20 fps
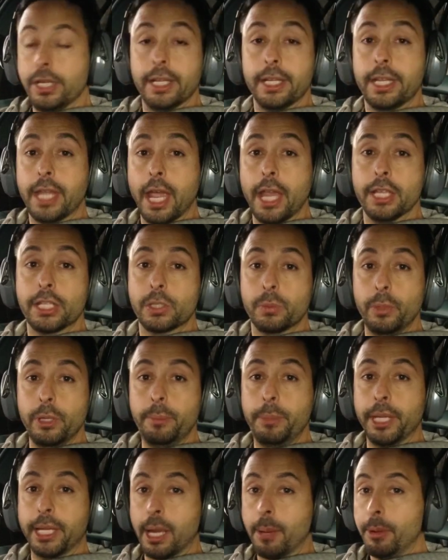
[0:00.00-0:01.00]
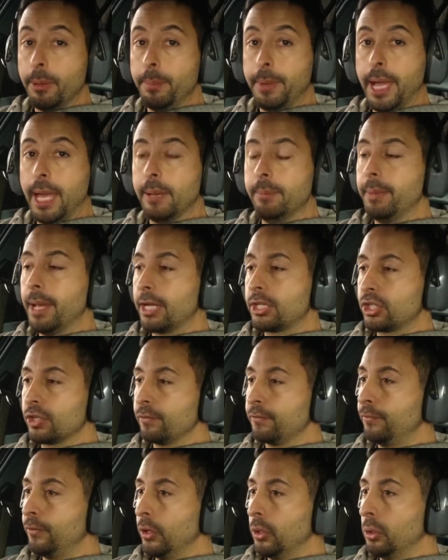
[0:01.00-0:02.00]
in case we pick up a bad batch
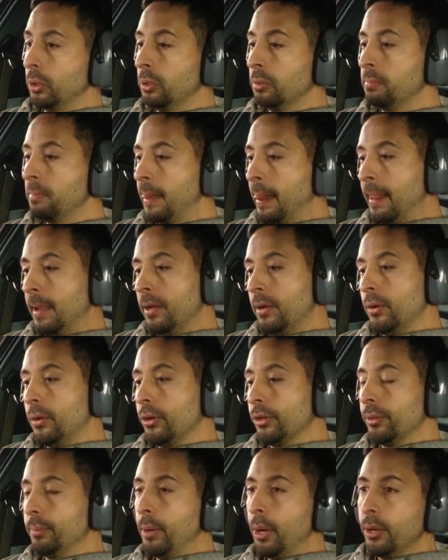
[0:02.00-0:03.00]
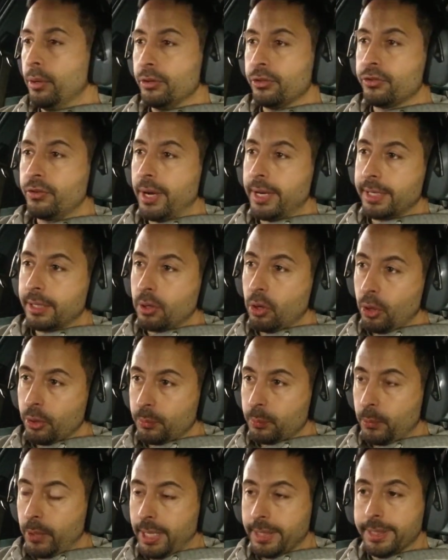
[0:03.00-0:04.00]
of fuel or the motor's running
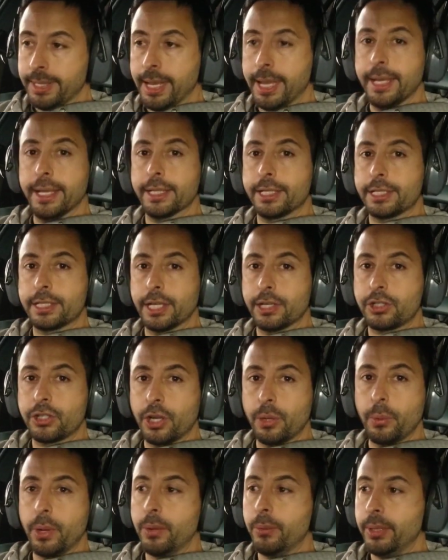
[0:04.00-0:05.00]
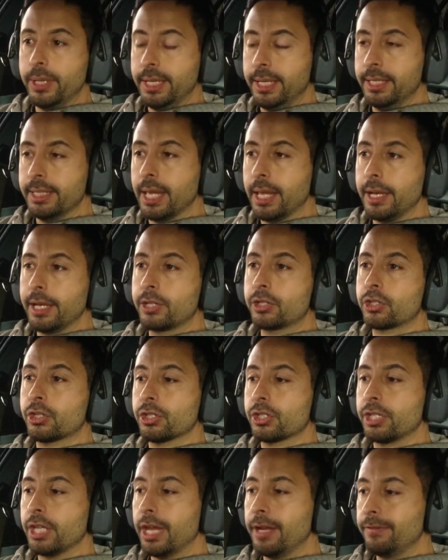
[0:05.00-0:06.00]
hot one day, etc., where we need that
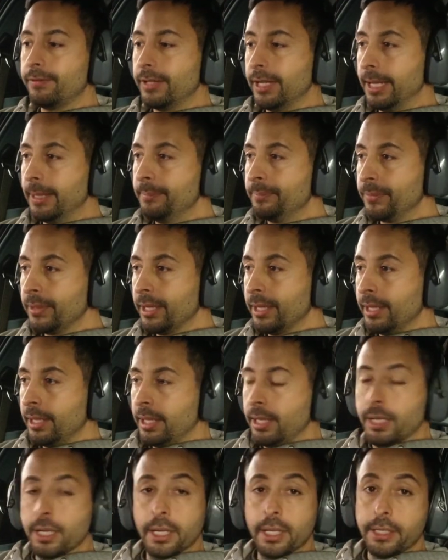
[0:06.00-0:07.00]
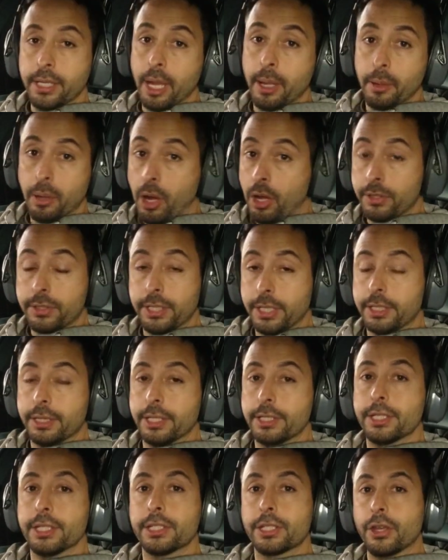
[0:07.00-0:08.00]
extra safety. Yeah, I
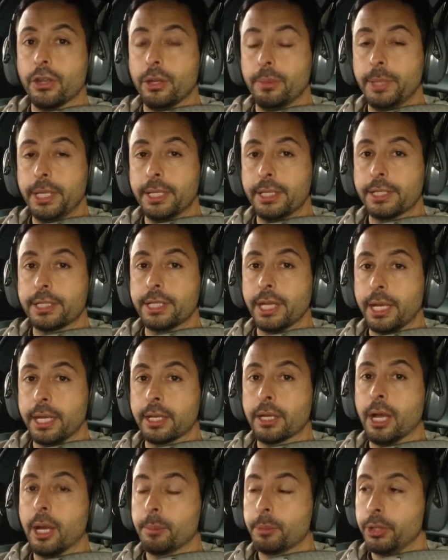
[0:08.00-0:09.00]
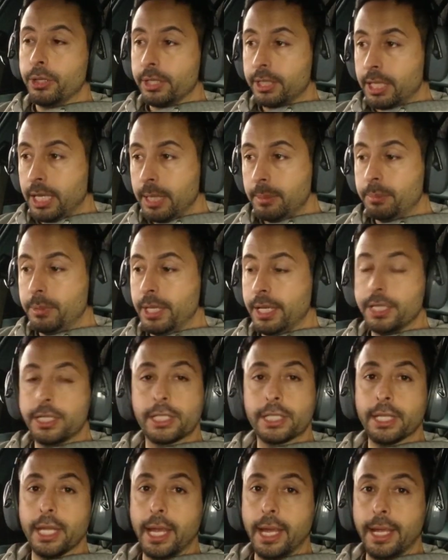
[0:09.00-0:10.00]
think this is going to be the setting. I'm going to keep
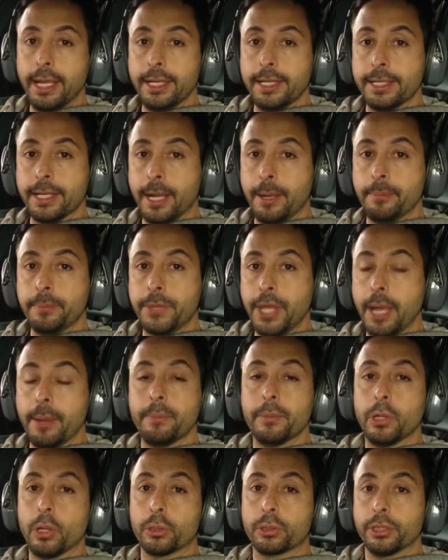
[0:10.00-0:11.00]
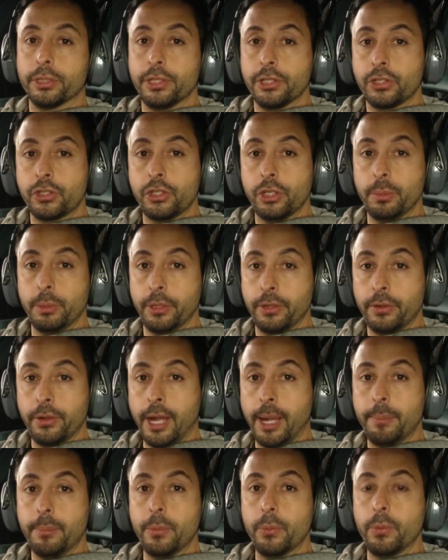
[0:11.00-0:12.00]
this and yeah, lock the
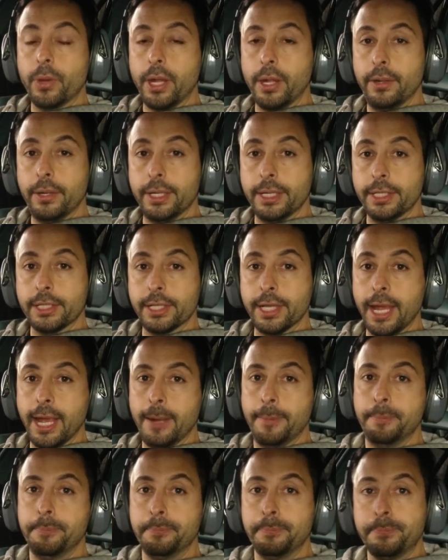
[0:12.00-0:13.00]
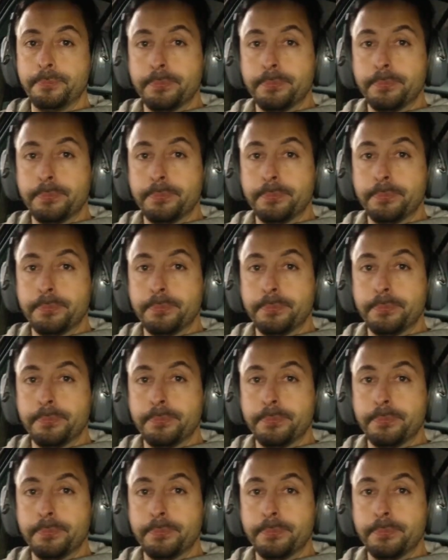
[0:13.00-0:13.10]
distributor up where it is now.